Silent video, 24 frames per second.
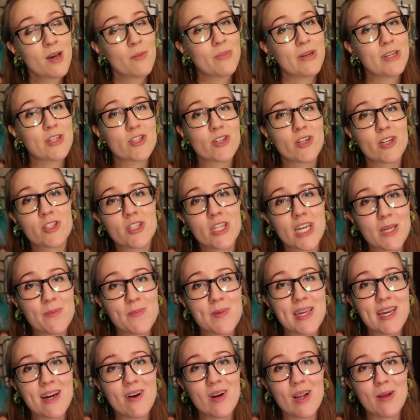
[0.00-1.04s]
be sure to check
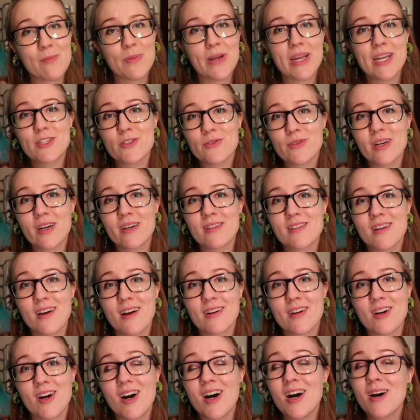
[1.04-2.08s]
me out at
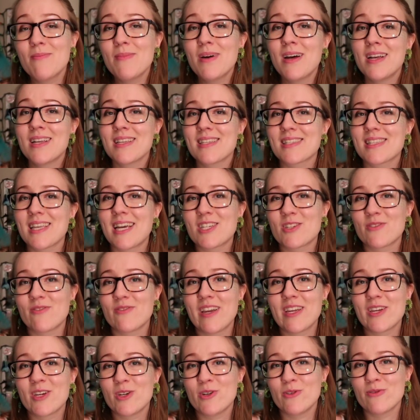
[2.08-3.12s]
patreon.com slash
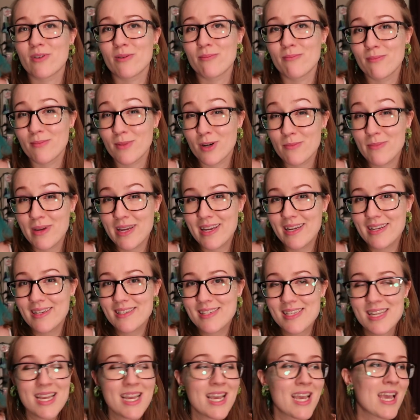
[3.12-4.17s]

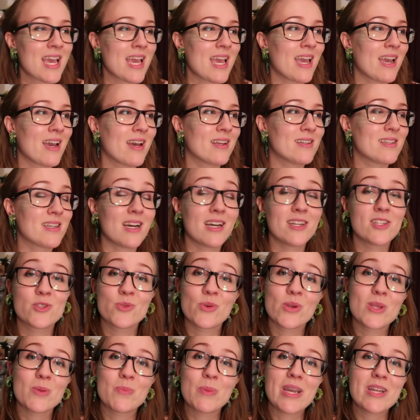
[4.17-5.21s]
vancouvermermaid and uh,
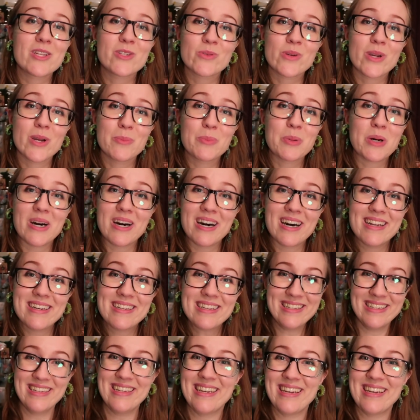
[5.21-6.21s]
join the Patreon pod.